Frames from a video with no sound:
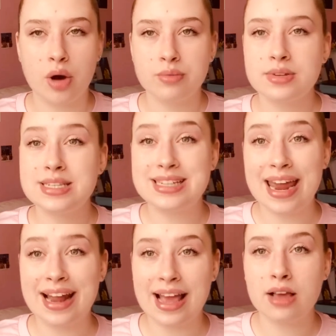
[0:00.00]

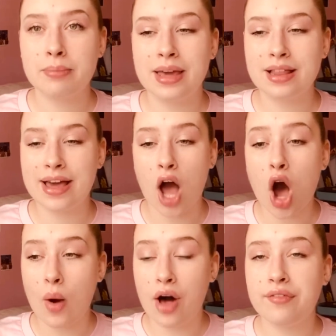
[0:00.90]
stating, being like, oh,
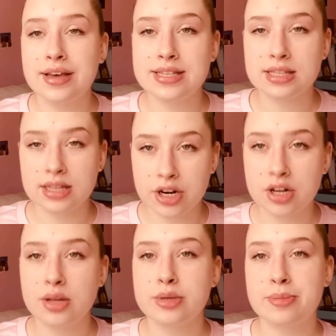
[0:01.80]
Elvis literally
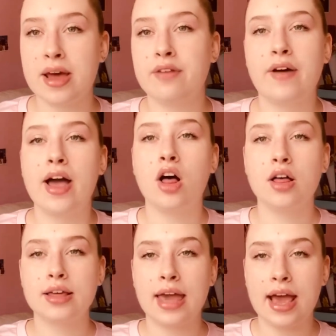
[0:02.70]
was a pedophile,
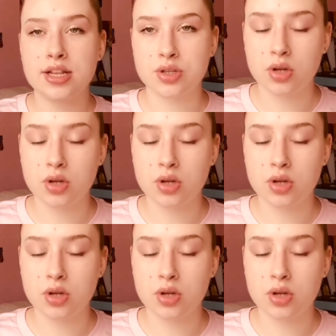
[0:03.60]
canceled.